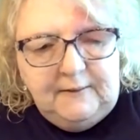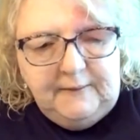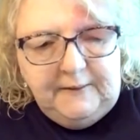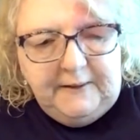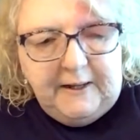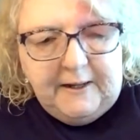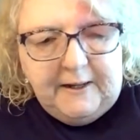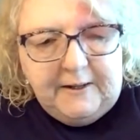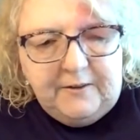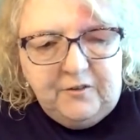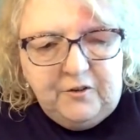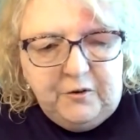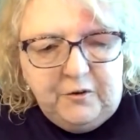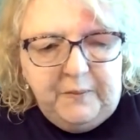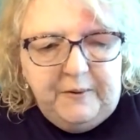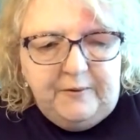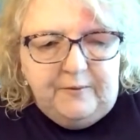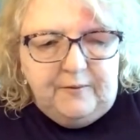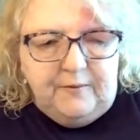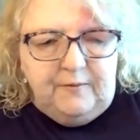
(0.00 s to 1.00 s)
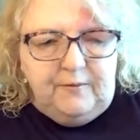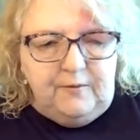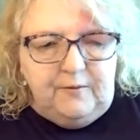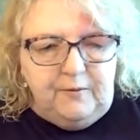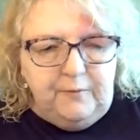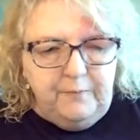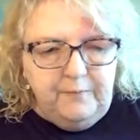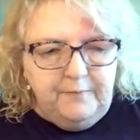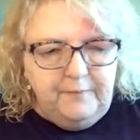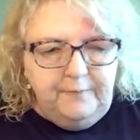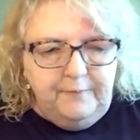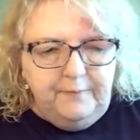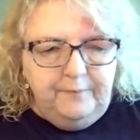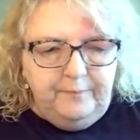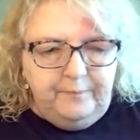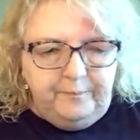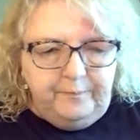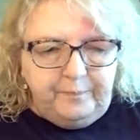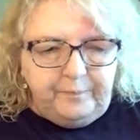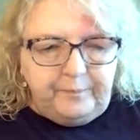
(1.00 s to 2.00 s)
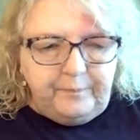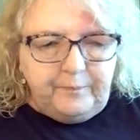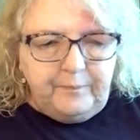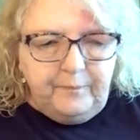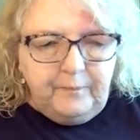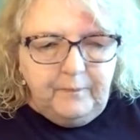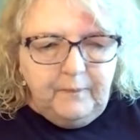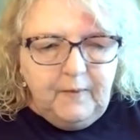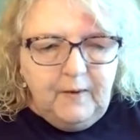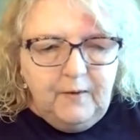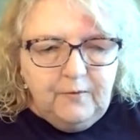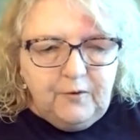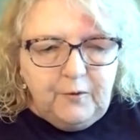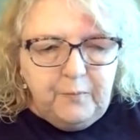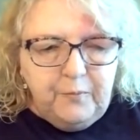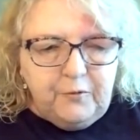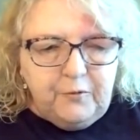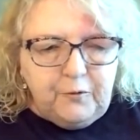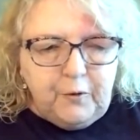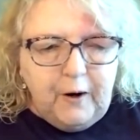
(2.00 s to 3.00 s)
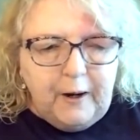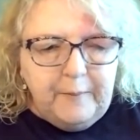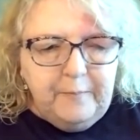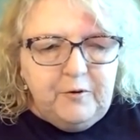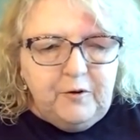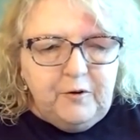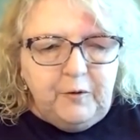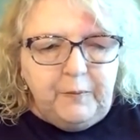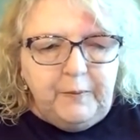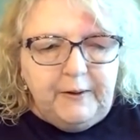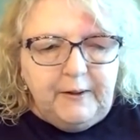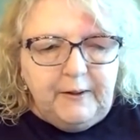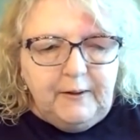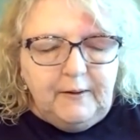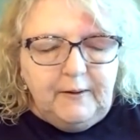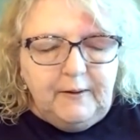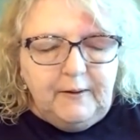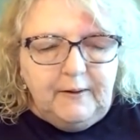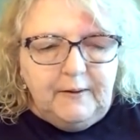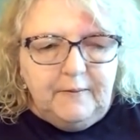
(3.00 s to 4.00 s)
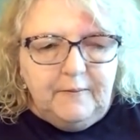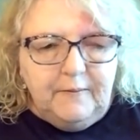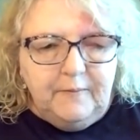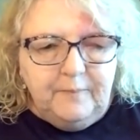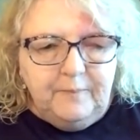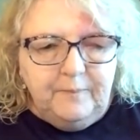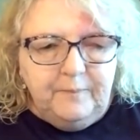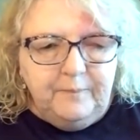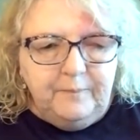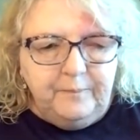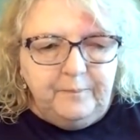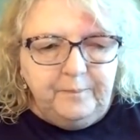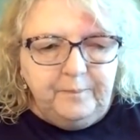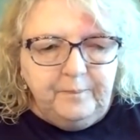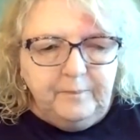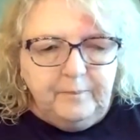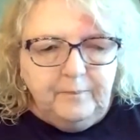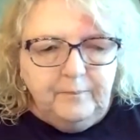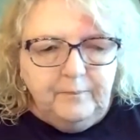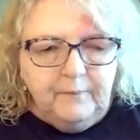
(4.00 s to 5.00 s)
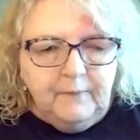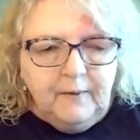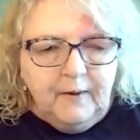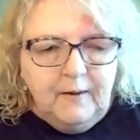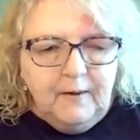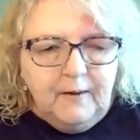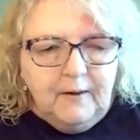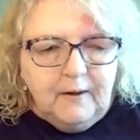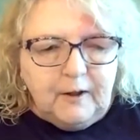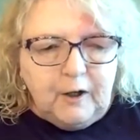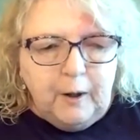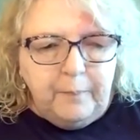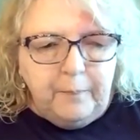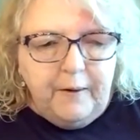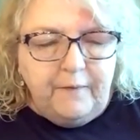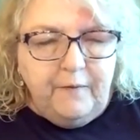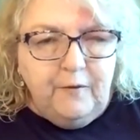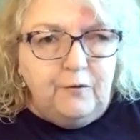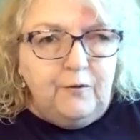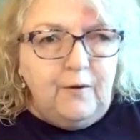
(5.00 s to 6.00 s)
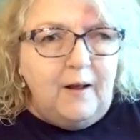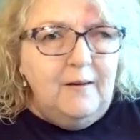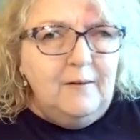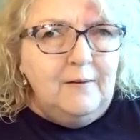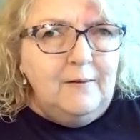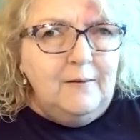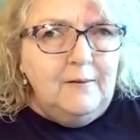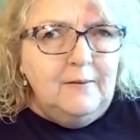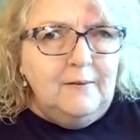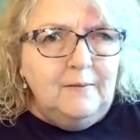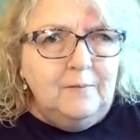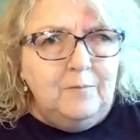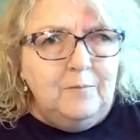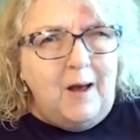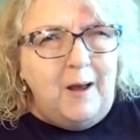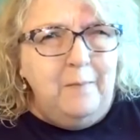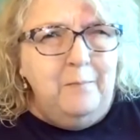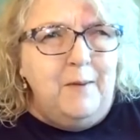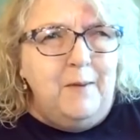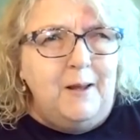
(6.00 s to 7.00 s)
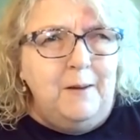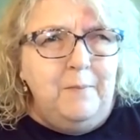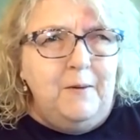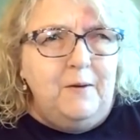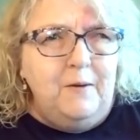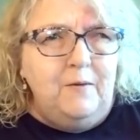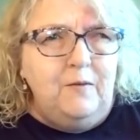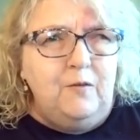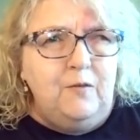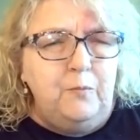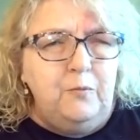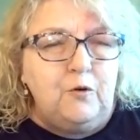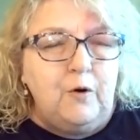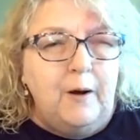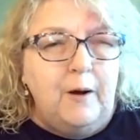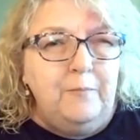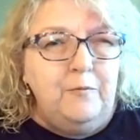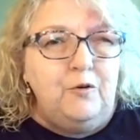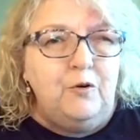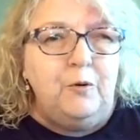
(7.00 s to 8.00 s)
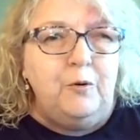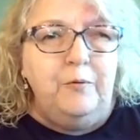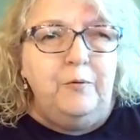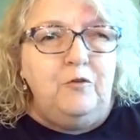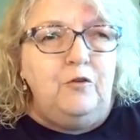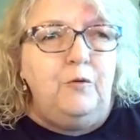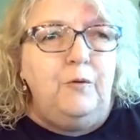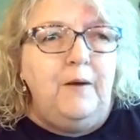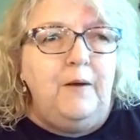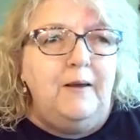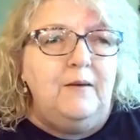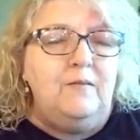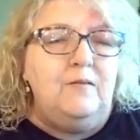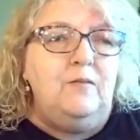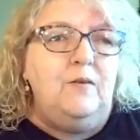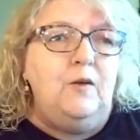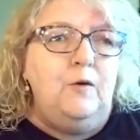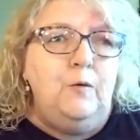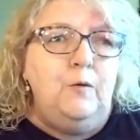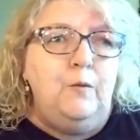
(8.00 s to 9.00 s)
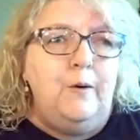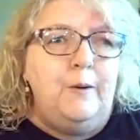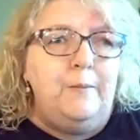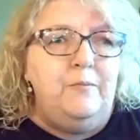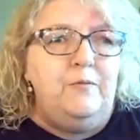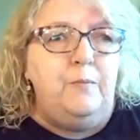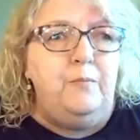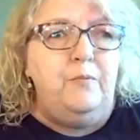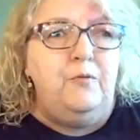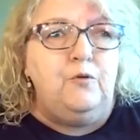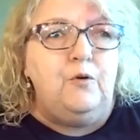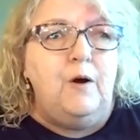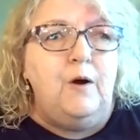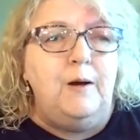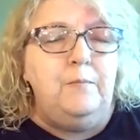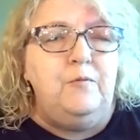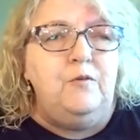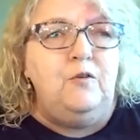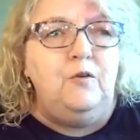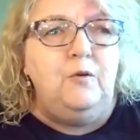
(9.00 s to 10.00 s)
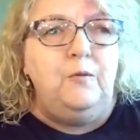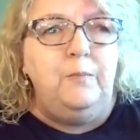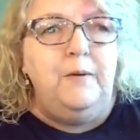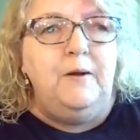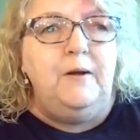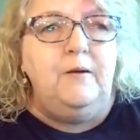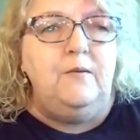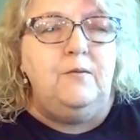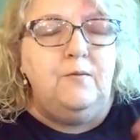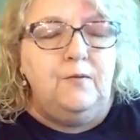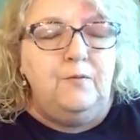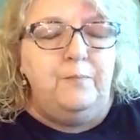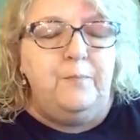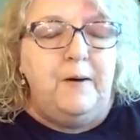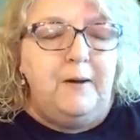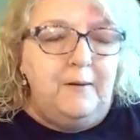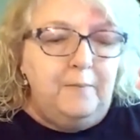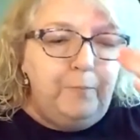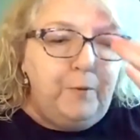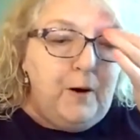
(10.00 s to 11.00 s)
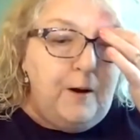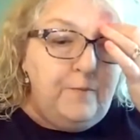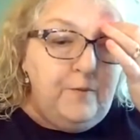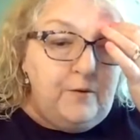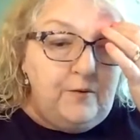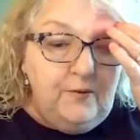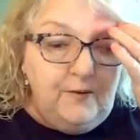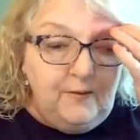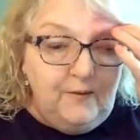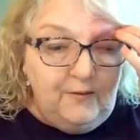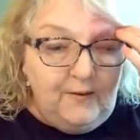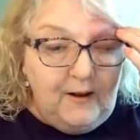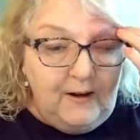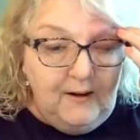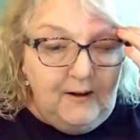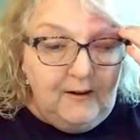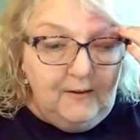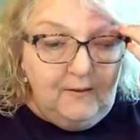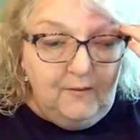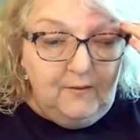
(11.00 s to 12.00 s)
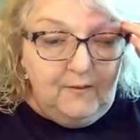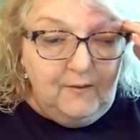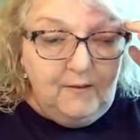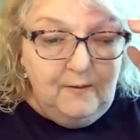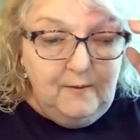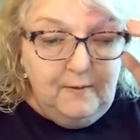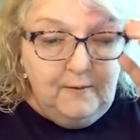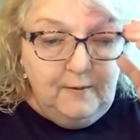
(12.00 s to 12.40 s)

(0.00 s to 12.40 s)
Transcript: Yeah, Teresa subscribed to it and a couple others. I may be subscribed to her, but you can't see who I'm subscribed to because of my privacy settings.